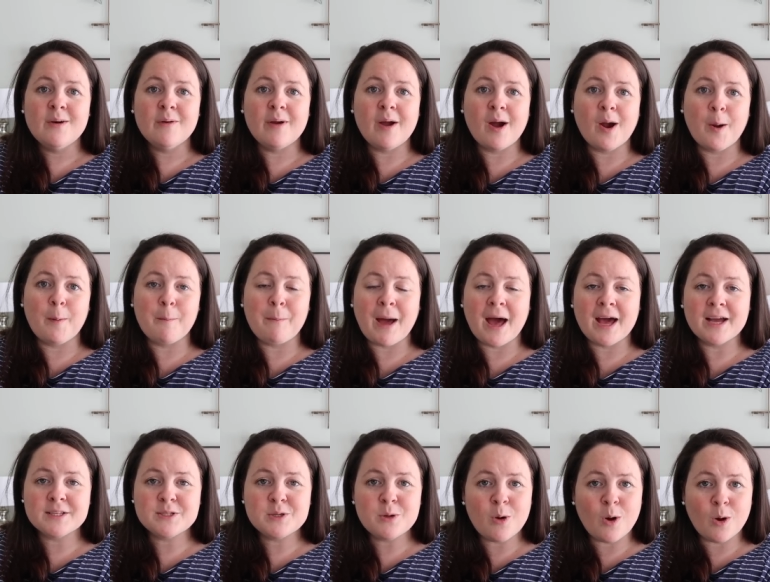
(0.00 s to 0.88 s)
We are
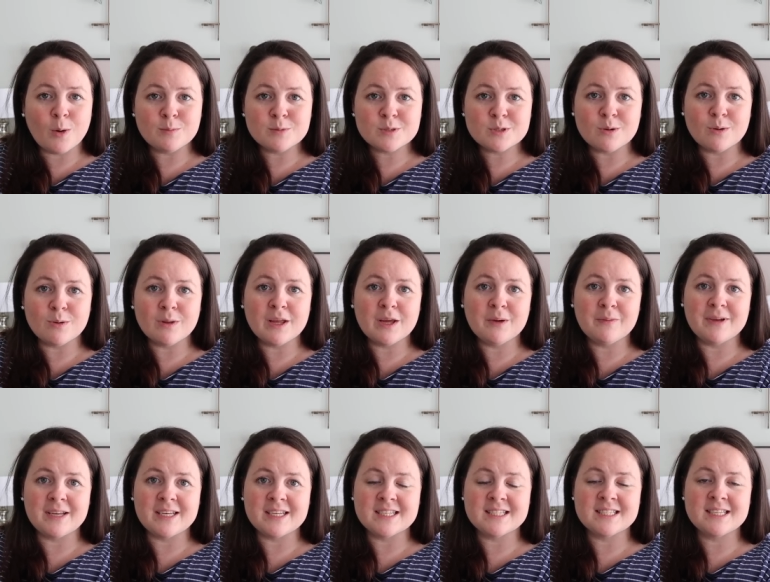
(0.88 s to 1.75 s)
back to homeschooling.
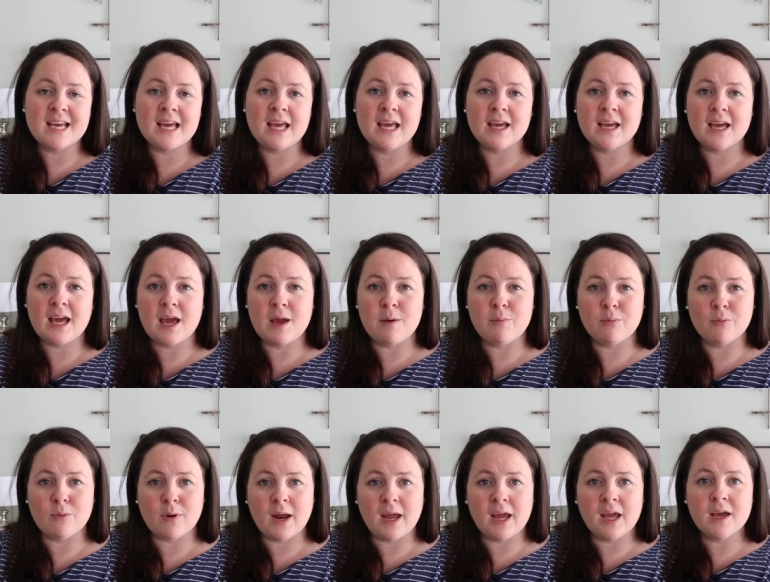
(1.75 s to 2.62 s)
We did take a
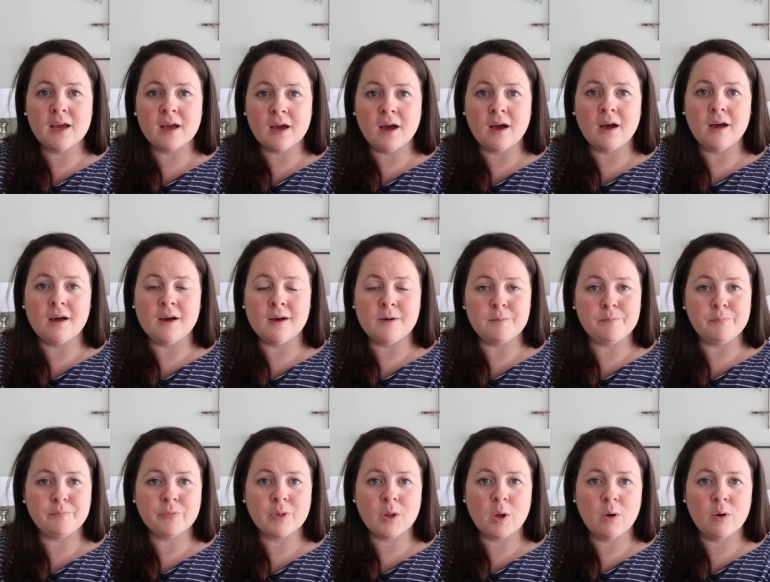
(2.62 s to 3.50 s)
break
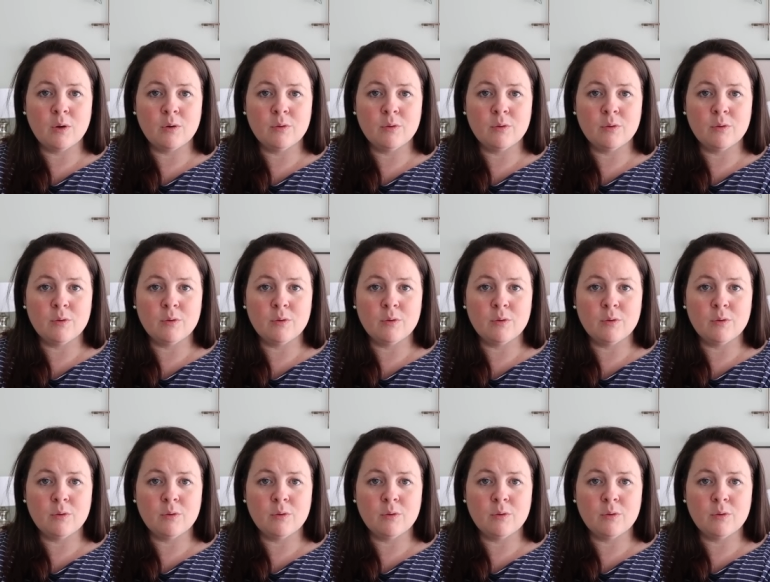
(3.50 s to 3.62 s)
Um,